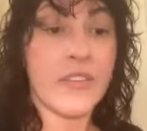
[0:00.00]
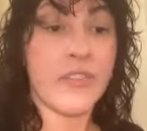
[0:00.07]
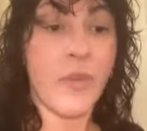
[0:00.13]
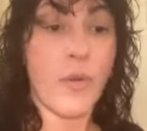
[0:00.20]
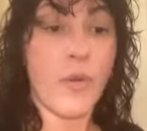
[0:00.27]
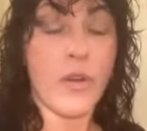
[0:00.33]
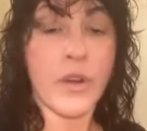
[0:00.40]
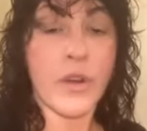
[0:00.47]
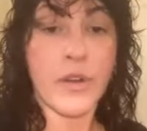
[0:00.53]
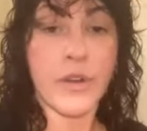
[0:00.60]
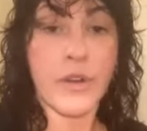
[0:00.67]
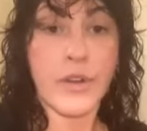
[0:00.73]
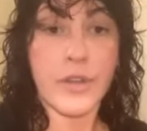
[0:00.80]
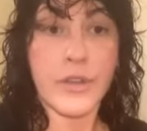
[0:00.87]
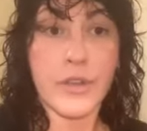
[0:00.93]

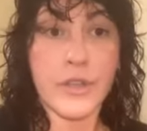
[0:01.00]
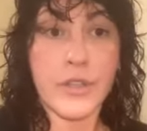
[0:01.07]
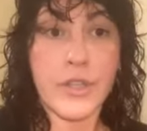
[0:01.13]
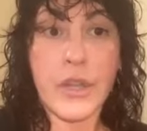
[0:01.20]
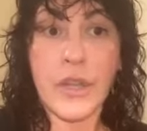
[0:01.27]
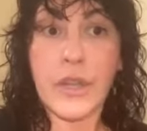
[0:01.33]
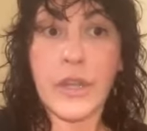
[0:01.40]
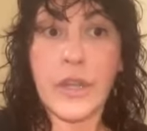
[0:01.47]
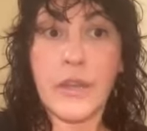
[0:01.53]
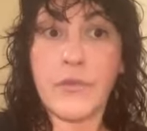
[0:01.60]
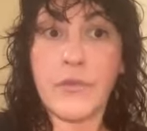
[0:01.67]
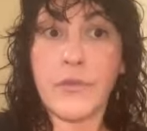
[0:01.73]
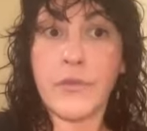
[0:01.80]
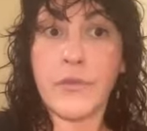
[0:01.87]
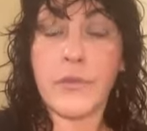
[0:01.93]
for
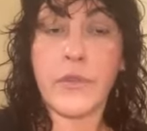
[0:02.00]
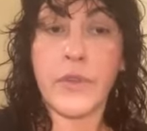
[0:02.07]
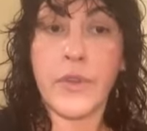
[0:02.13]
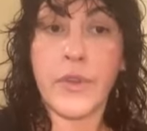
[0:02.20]
Shannon?